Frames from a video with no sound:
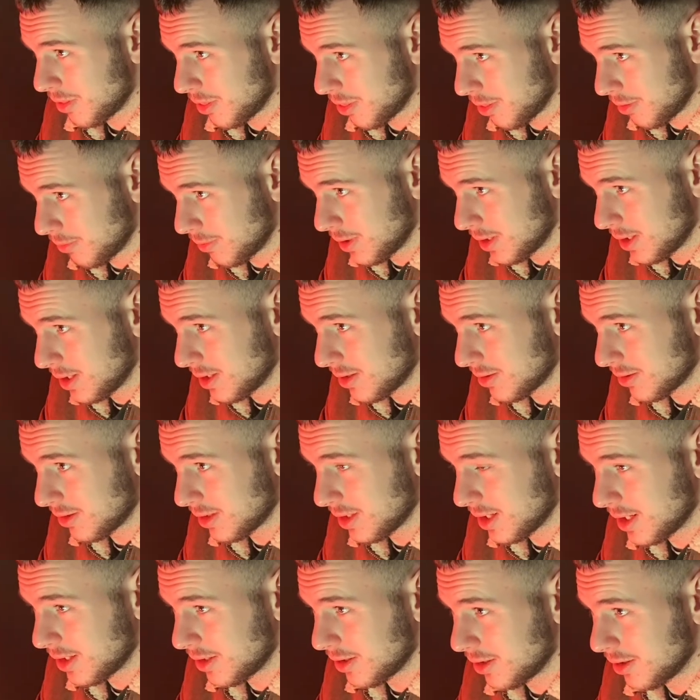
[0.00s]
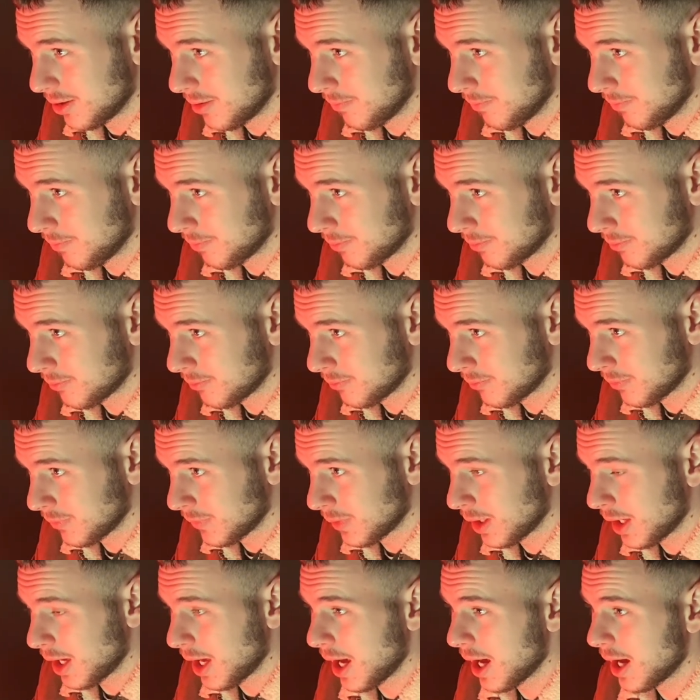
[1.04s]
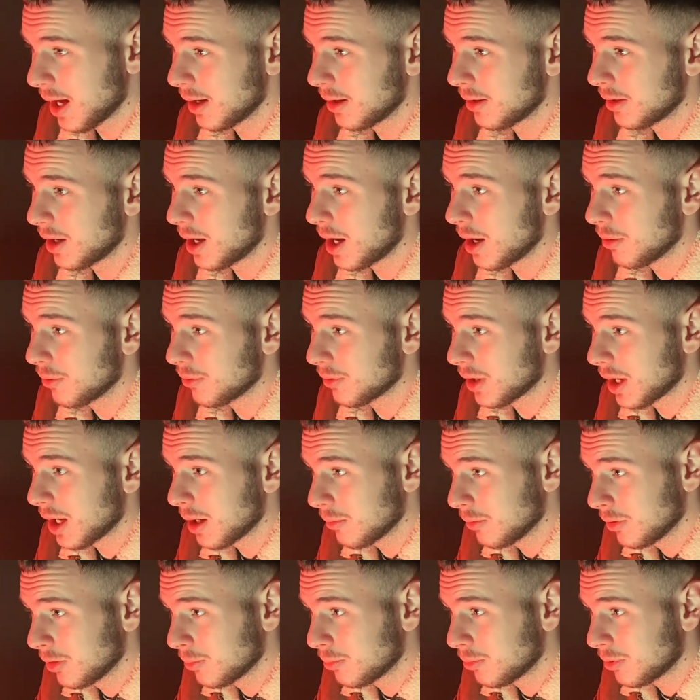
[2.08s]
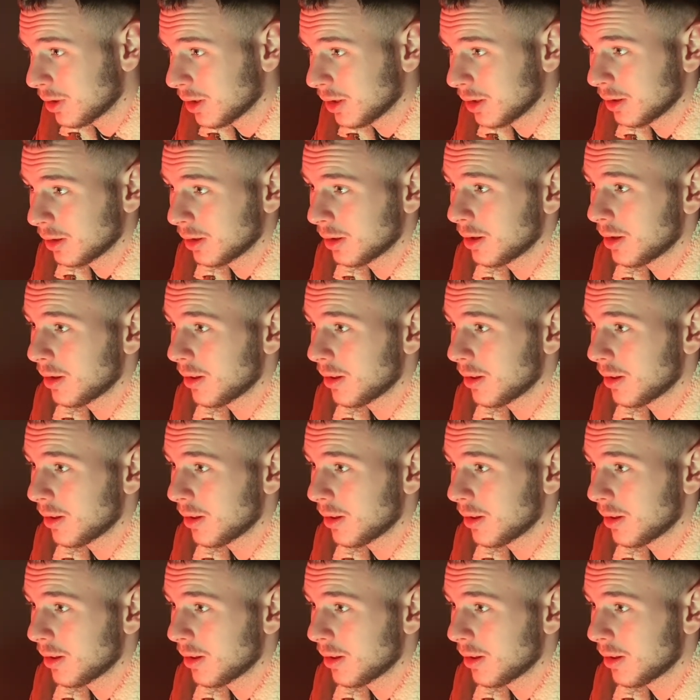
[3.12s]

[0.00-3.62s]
3 years later, and I was able to bring